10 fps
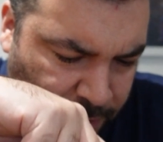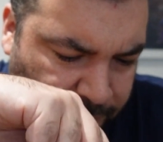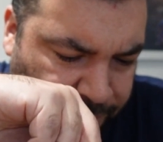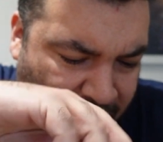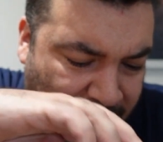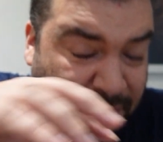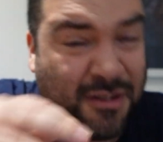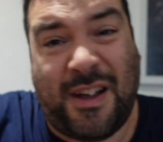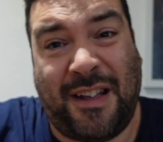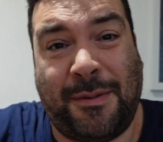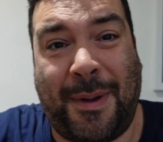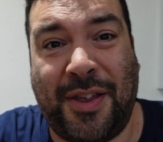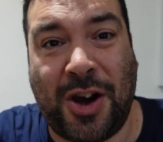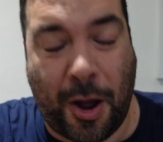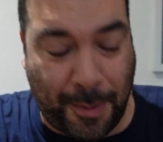Five, that's about
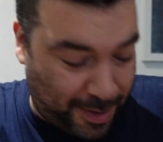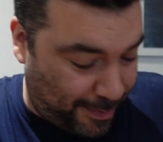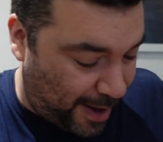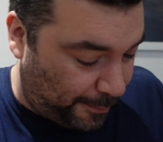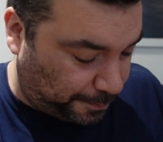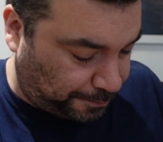the normal amount.